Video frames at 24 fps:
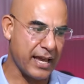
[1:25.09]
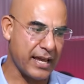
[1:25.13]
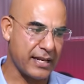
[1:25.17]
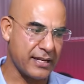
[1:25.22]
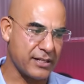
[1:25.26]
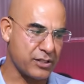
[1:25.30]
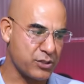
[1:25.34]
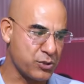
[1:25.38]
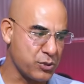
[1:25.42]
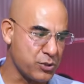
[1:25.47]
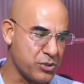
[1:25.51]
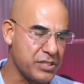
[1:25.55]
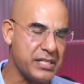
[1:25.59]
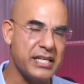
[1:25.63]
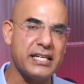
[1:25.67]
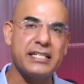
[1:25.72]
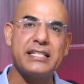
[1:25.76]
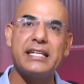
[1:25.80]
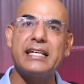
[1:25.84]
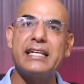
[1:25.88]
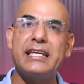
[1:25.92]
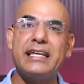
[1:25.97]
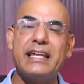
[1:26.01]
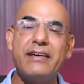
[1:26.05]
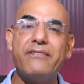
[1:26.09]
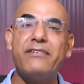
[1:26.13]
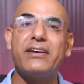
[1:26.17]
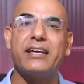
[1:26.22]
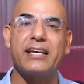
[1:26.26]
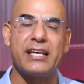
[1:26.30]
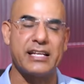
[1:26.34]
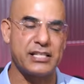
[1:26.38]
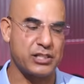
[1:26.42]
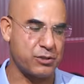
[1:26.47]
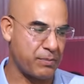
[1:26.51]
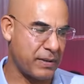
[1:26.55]
and associated living
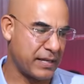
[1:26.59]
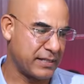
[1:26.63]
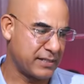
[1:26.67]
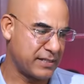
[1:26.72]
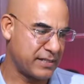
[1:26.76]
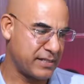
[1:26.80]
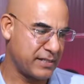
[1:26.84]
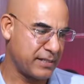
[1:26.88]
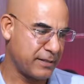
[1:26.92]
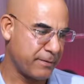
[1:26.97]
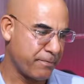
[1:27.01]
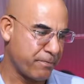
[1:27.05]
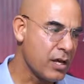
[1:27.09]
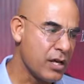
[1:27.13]
expense.